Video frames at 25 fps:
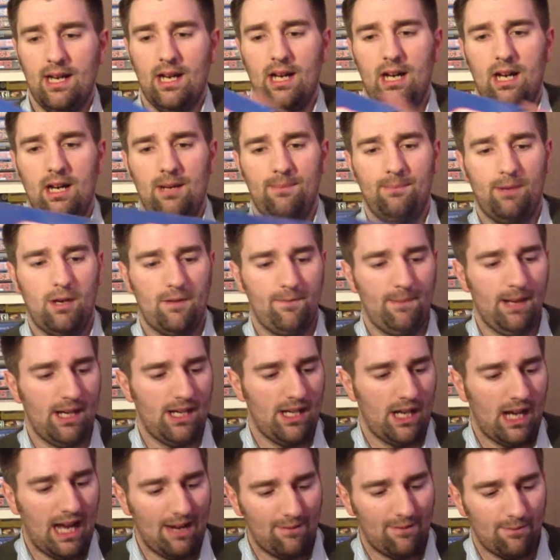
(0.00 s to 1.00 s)
I
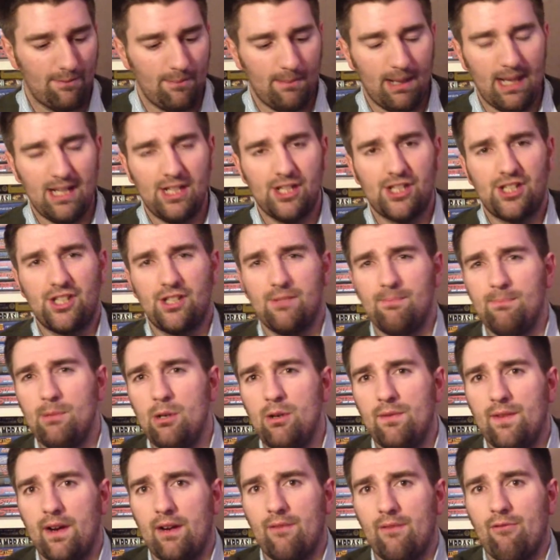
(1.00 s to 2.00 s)
haven't managed to
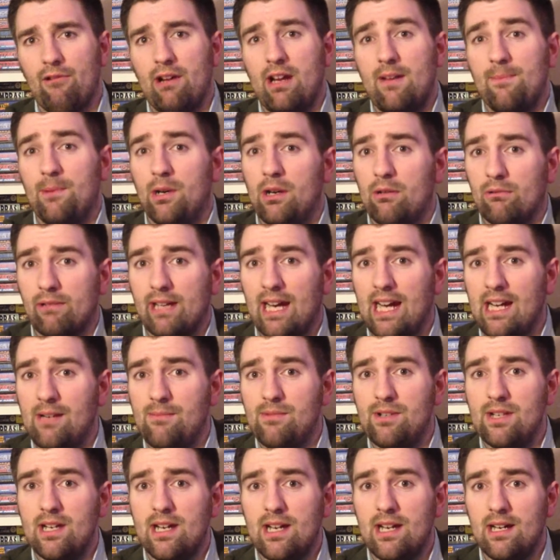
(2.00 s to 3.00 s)
move over any of my old
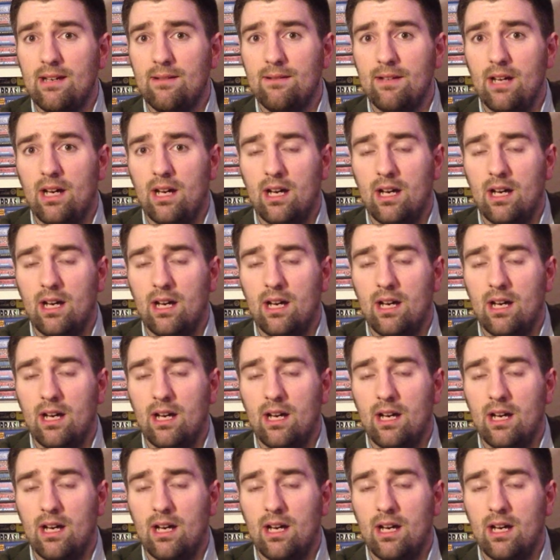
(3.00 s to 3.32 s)
games yet.